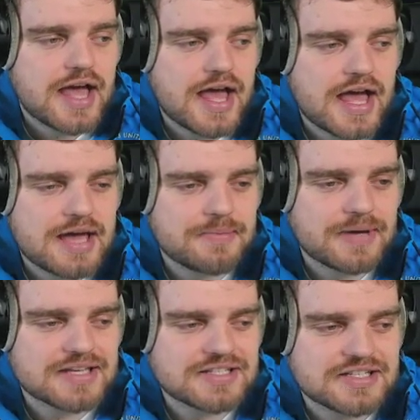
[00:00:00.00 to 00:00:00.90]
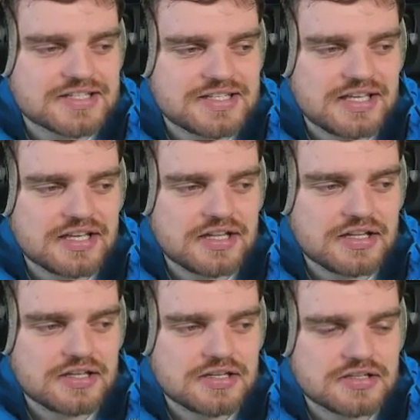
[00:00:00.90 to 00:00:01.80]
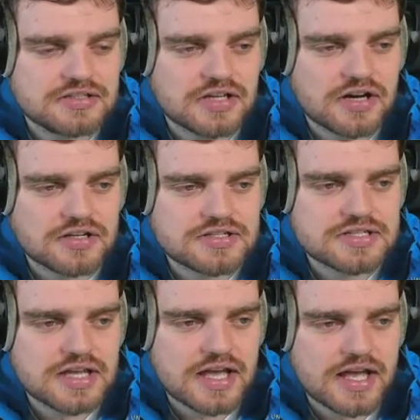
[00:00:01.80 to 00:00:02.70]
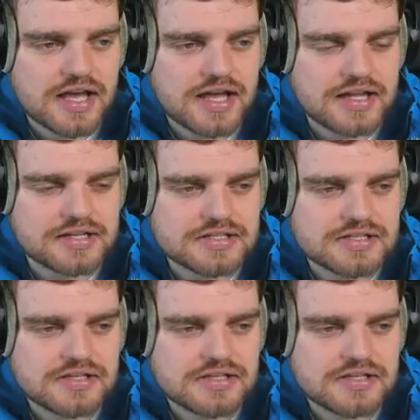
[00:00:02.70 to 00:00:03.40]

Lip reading: I'm guessing steal, dunks, and